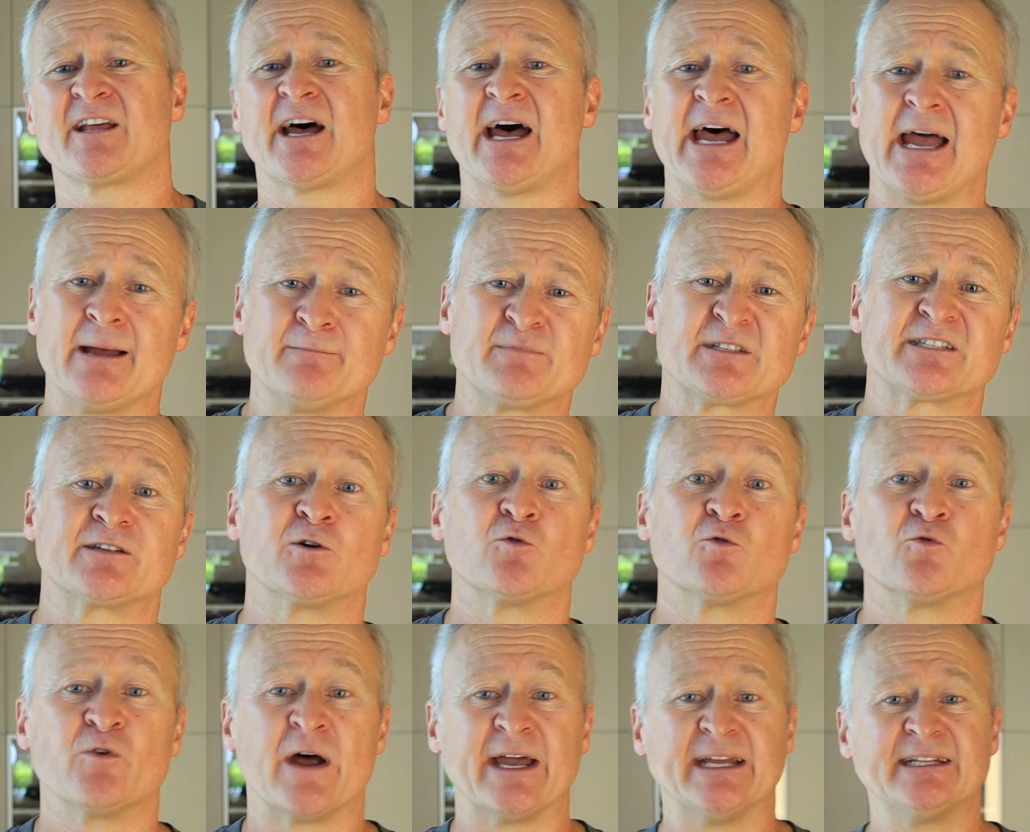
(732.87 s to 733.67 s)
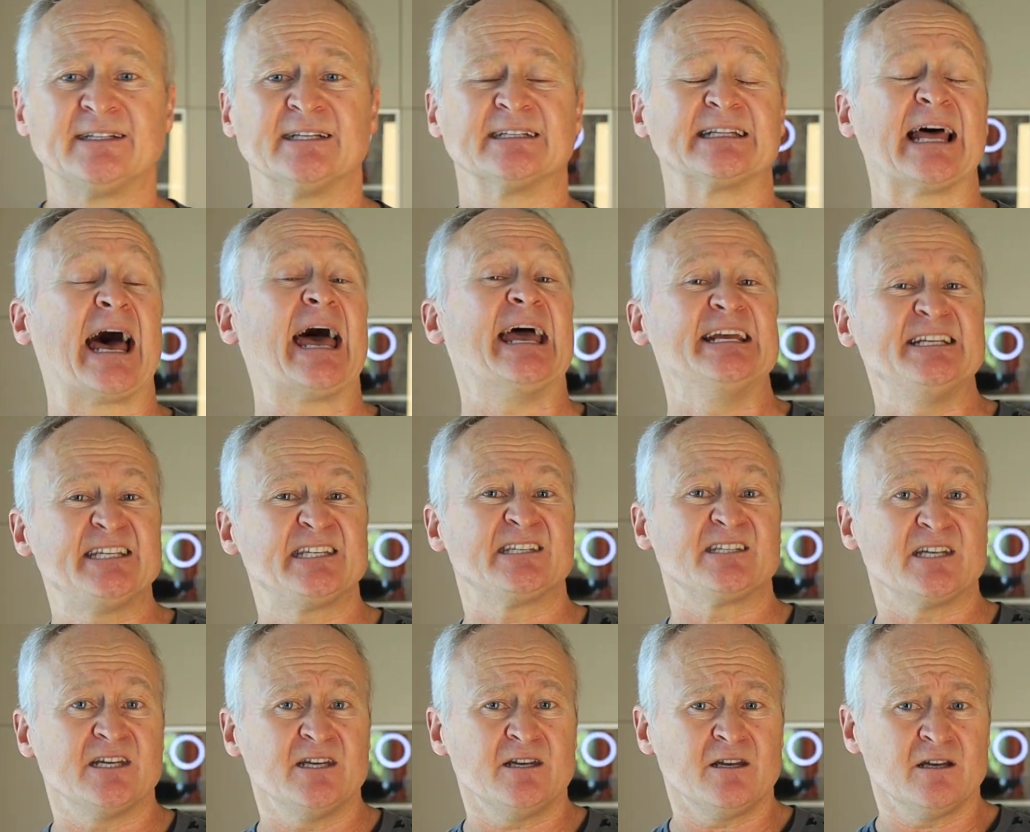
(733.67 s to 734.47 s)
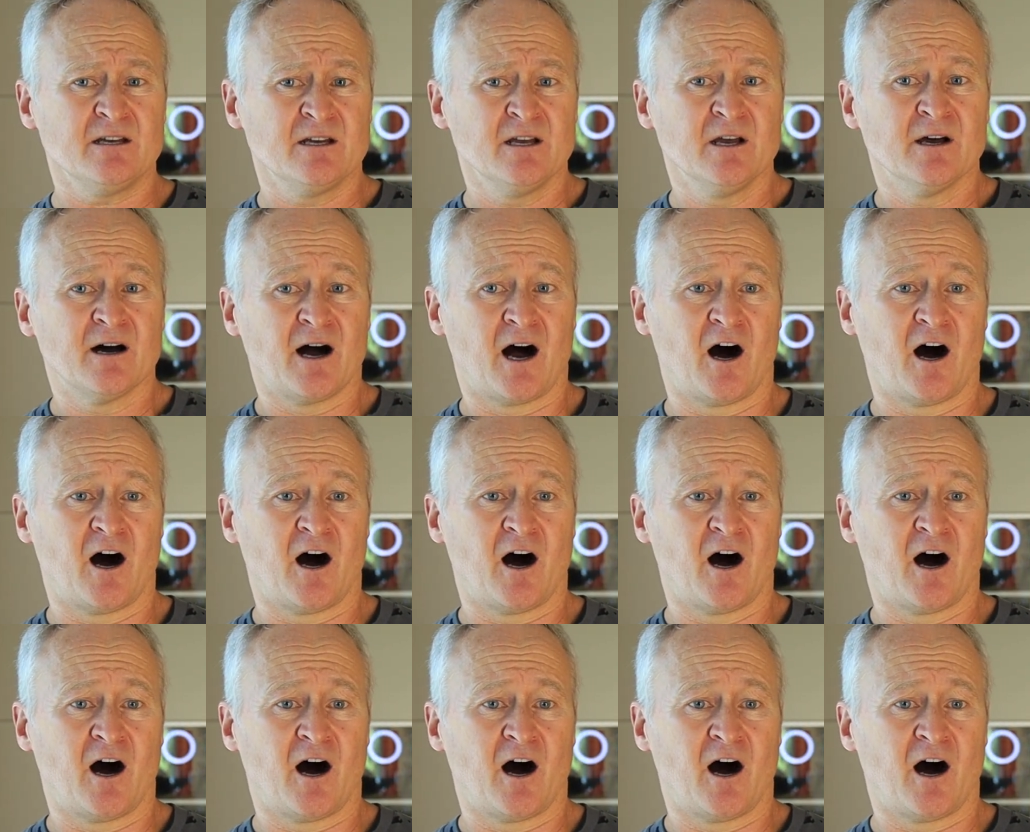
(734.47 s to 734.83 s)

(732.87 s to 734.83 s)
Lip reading: times the rated AC